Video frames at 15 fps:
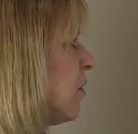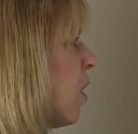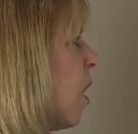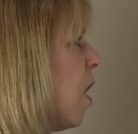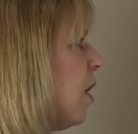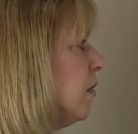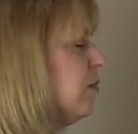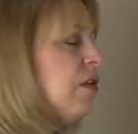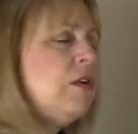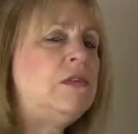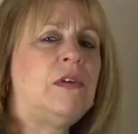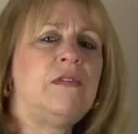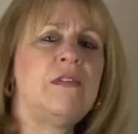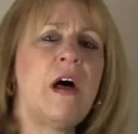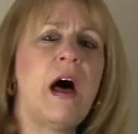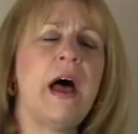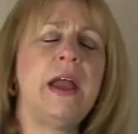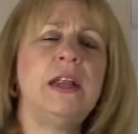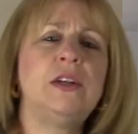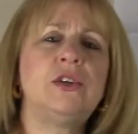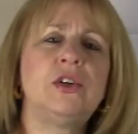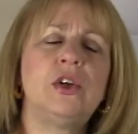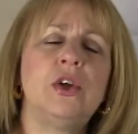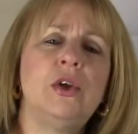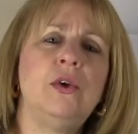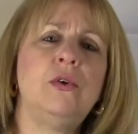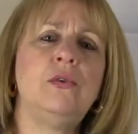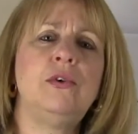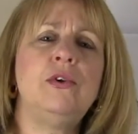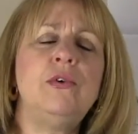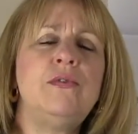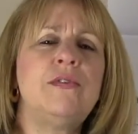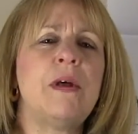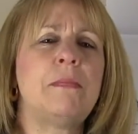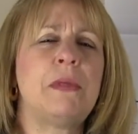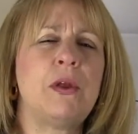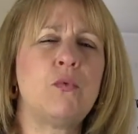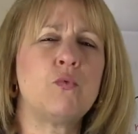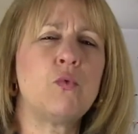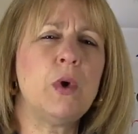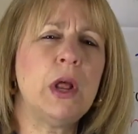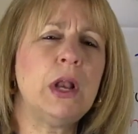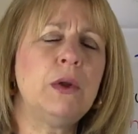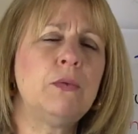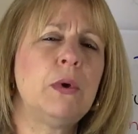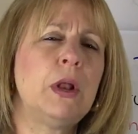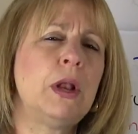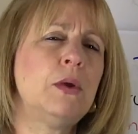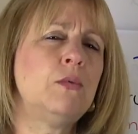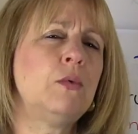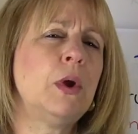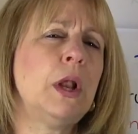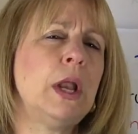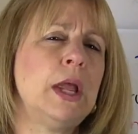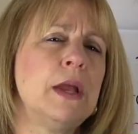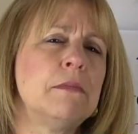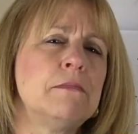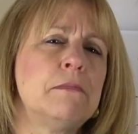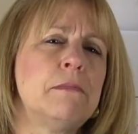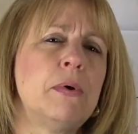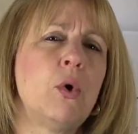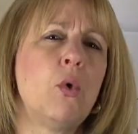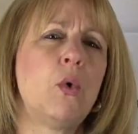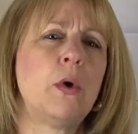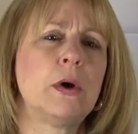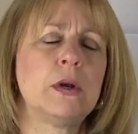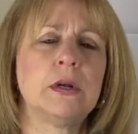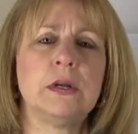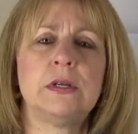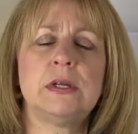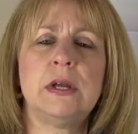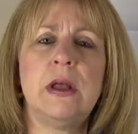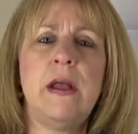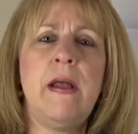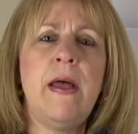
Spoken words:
are also designed to do something really important,